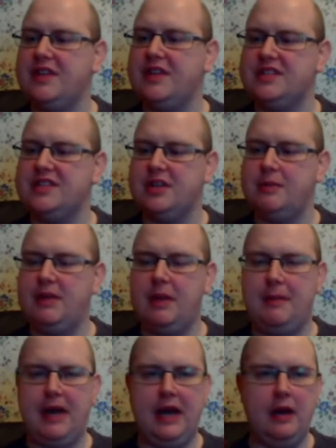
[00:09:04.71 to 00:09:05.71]
this is going to be
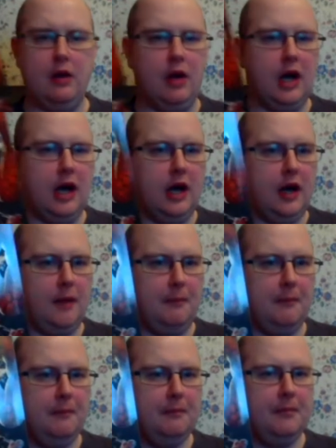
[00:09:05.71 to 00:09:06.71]
about. Um,
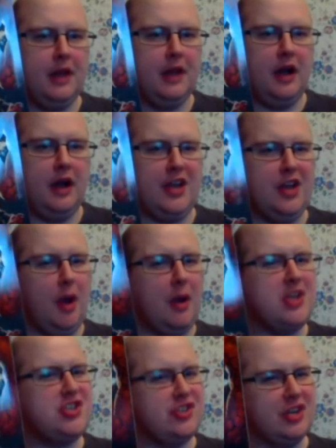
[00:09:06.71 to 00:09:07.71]
I know
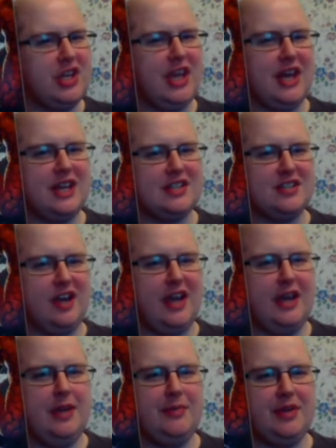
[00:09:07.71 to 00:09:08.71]
I shouldn't get
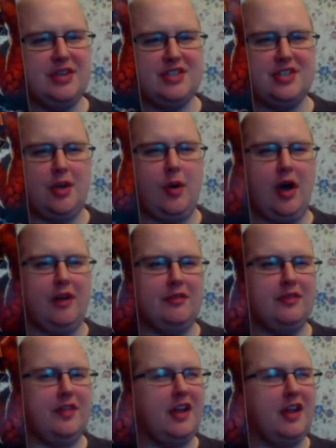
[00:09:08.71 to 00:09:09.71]
excited because so I, uh,
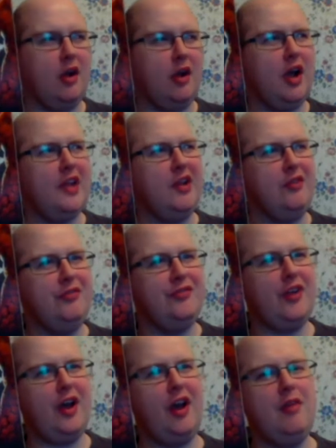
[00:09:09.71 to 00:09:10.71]
I don't I don't I
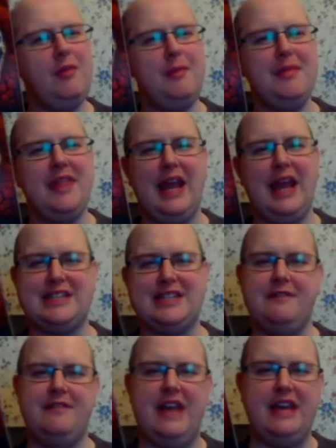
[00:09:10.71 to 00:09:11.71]
can't remember the last
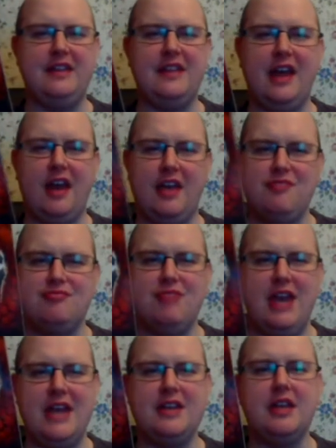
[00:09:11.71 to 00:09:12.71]
event that I
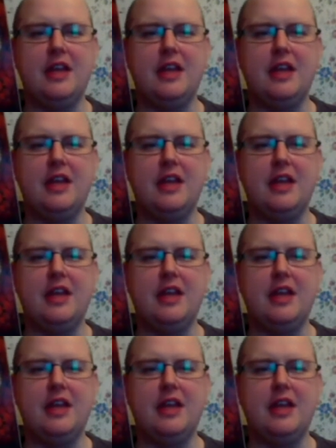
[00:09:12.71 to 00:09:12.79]
read